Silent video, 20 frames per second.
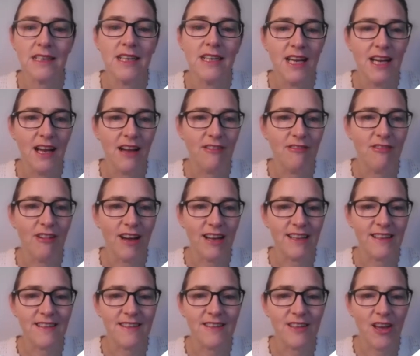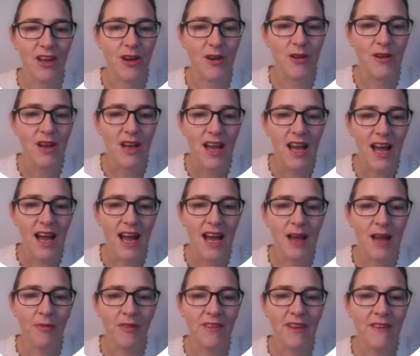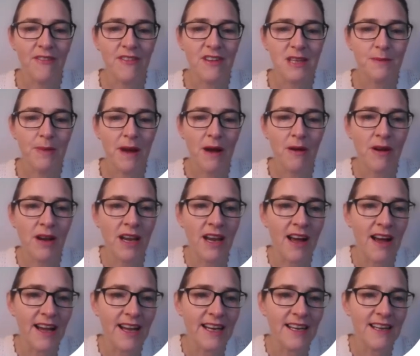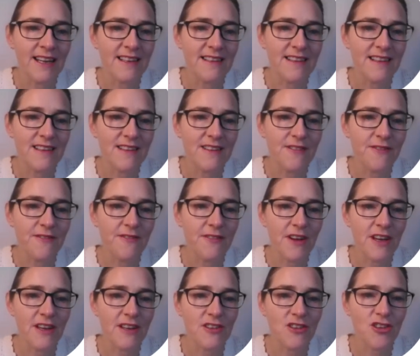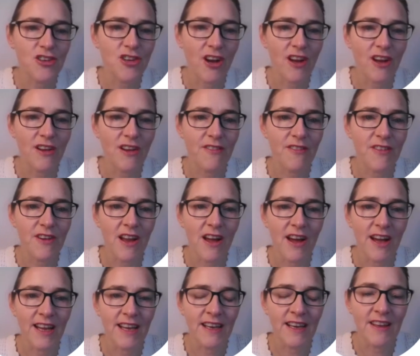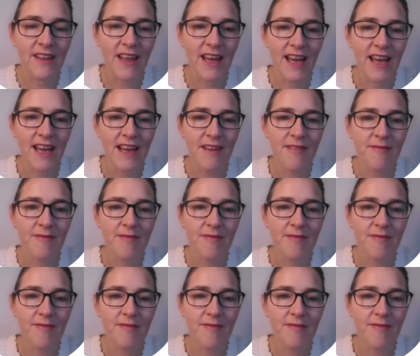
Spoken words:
Right, so 7 to the power 9 is this first chunk of 9 there.